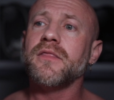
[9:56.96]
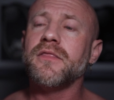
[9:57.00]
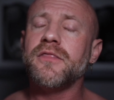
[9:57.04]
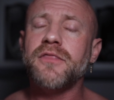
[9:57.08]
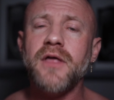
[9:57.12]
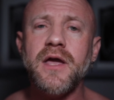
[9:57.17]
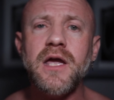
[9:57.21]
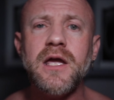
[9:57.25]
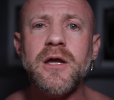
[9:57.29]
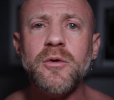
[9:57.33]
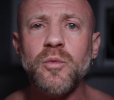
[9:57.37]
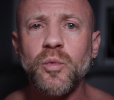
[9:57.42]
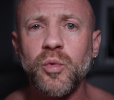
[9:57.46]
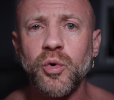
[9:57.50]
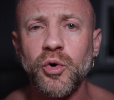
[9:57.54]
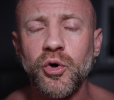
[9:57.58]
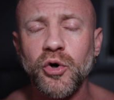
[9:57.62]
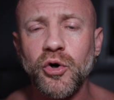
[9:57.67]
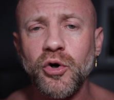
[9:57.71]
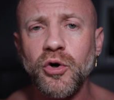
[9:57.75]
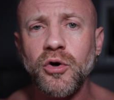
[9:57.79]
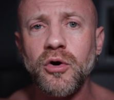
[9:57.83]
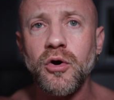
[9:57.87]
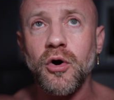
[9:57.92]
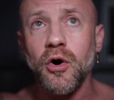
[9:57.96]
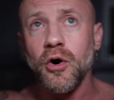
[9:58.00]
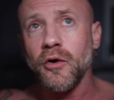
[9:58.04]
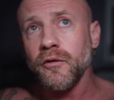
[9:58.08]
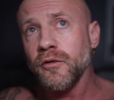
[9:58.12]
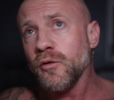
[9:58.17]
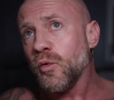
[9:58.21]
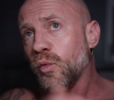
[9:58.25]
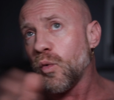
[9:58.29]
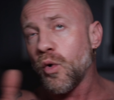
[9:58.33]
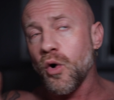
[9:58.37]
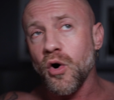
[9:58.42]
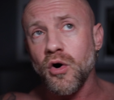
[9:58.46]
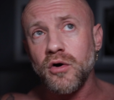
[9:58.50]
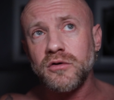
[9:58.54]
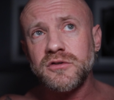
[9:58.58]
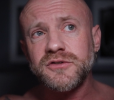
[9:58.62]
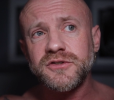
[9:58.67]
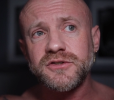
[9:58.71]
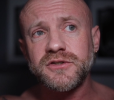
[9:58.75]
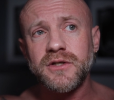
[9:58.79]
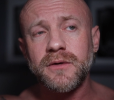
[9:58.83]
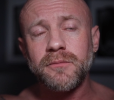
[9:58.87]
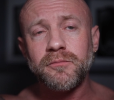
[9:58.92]
They were on the
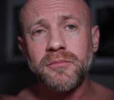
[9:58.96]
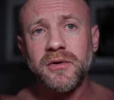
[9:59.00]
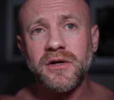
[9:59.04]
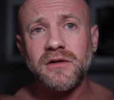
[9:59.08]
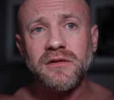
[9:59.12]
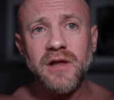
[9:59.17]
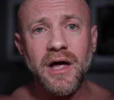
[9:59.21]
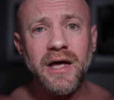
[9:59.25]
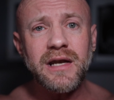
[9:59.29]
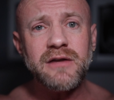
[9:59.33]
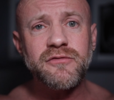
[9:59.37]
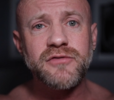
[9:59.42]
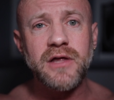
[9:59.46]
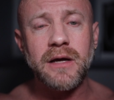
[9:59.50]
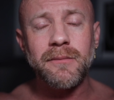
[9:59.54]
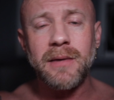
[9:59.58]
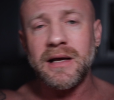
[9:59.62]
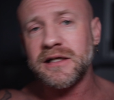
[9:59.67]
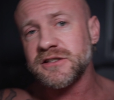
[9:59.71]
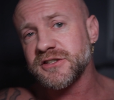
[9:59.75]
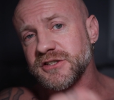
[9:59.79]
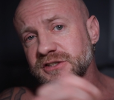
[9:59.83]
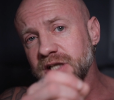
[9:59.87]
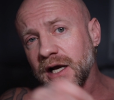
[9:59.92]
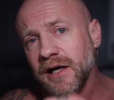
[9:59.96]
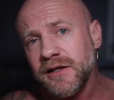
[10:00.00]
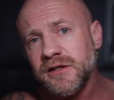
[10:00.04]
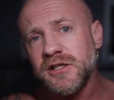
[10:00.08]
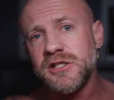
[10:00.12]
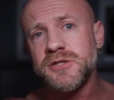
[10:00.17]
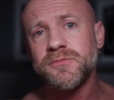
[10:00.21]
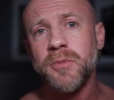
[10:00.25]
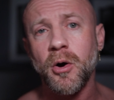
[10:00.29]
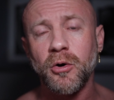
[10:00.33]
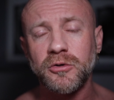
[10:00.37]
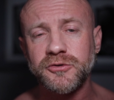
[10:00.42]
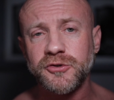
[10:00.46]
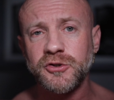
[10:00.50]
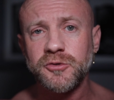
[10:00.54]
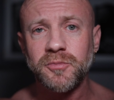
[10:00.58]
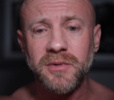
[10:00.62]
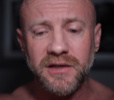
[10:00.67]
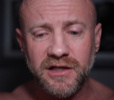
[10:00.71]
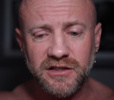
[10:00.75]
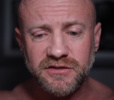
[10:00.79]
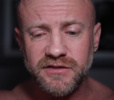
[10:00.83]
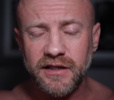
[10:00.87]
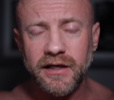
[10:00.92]
walls, but a lot of them had signed these posters
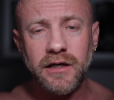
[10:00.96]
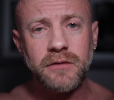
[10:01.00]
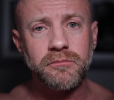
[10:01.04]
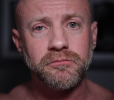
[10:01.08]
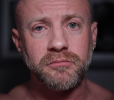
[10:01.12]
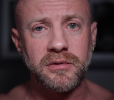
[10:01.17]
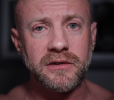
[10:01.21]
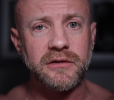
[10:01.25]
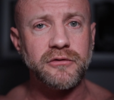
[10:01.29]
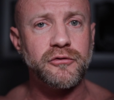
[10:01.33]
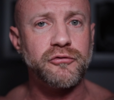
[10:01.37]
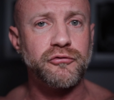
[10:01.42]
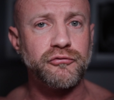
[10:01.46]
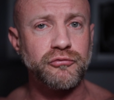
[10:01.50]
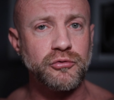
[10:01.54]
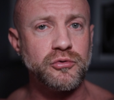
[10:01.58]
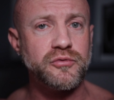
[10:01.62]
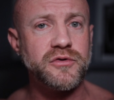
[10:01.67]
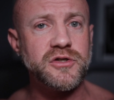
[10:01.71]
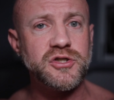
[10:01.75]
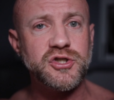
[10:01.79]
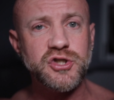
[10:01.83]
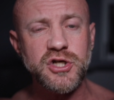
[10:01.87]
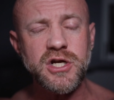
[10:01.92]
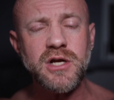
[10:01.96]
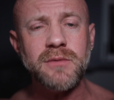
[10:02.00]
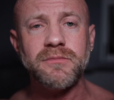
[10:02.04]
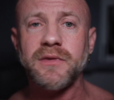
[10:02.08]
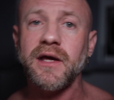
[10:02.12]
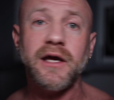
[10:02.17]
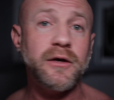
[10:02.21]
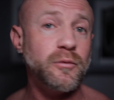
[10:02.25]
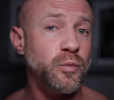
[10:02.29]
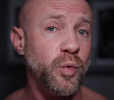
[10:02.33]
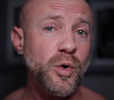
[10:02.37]
because they had been through the gym. They had